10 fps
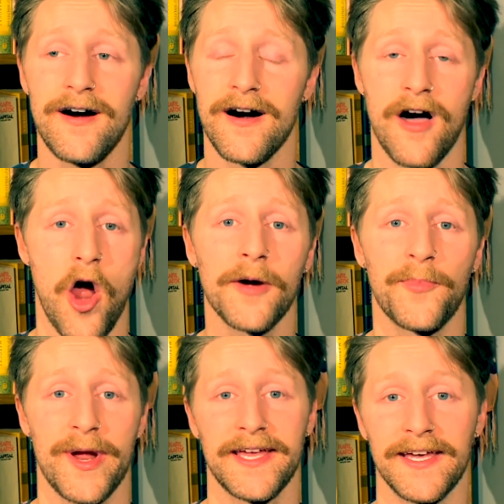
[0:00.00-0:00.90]
Ugh, oh,
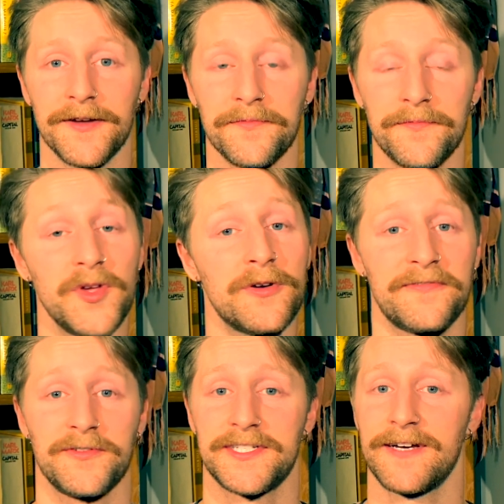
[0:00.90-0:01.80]
heartbreaking.
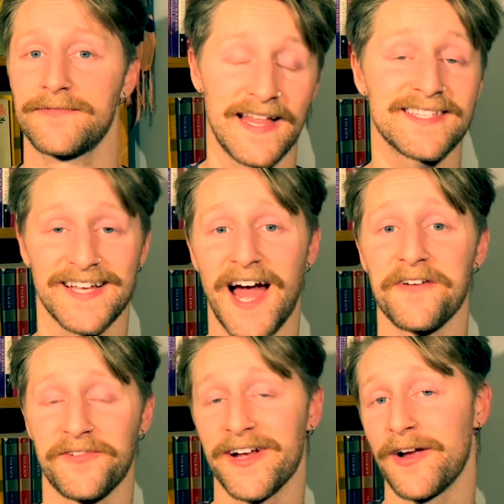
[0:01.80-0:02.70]
Beautiful stuff. That's the
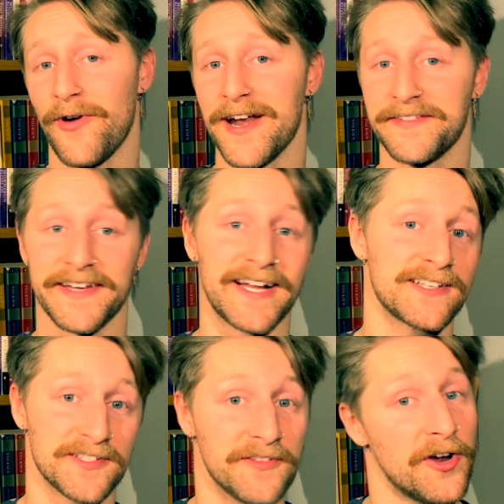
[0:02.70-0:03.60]
kind of fucking writing that
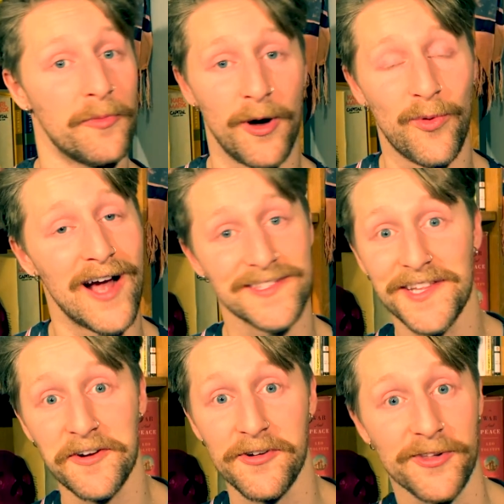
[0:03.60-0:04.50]
gets you the Nobel Prize in
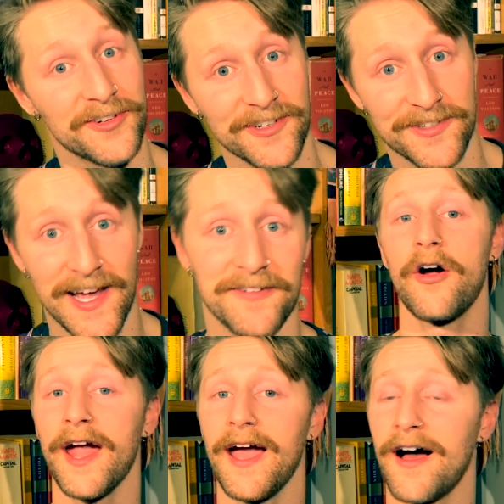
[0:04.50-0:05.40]
Literature, turns out.
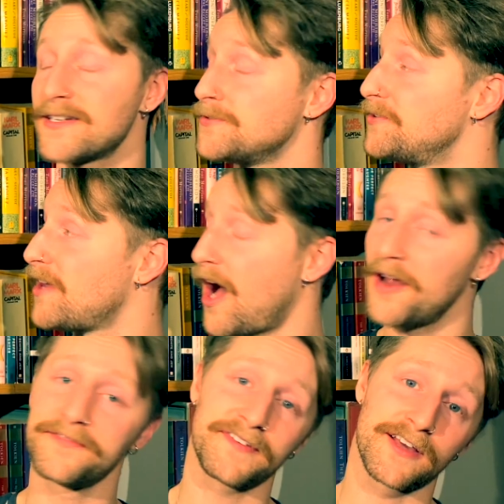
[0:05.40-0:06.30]
Okay, on to
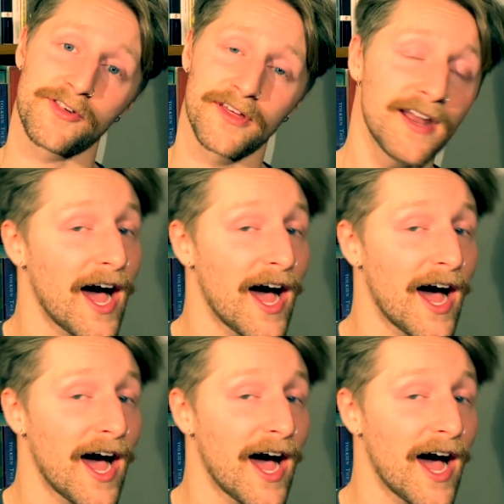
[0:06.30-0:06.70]
nonfiction.